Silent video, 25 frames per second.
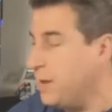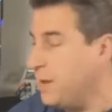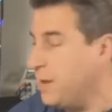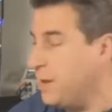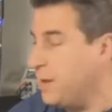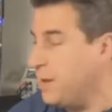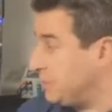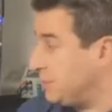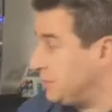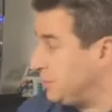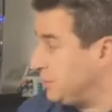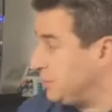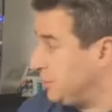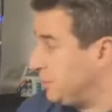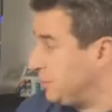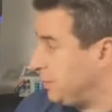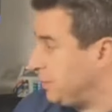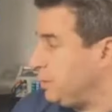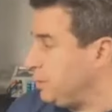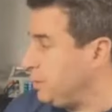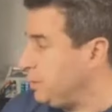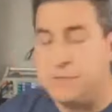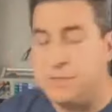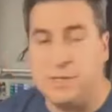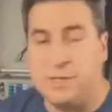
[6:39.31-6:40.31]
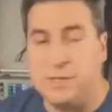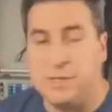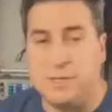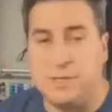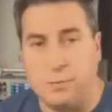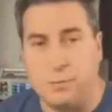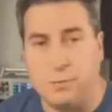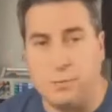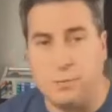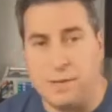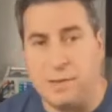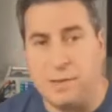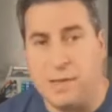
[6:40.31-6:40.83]
I certainly use these to
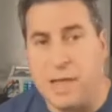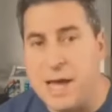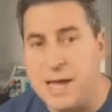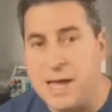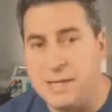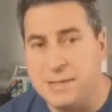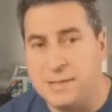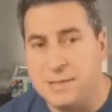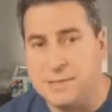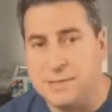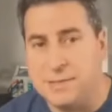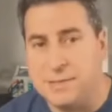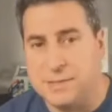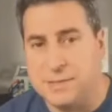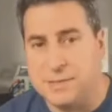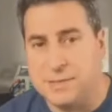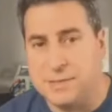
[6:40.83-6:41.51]
run lights.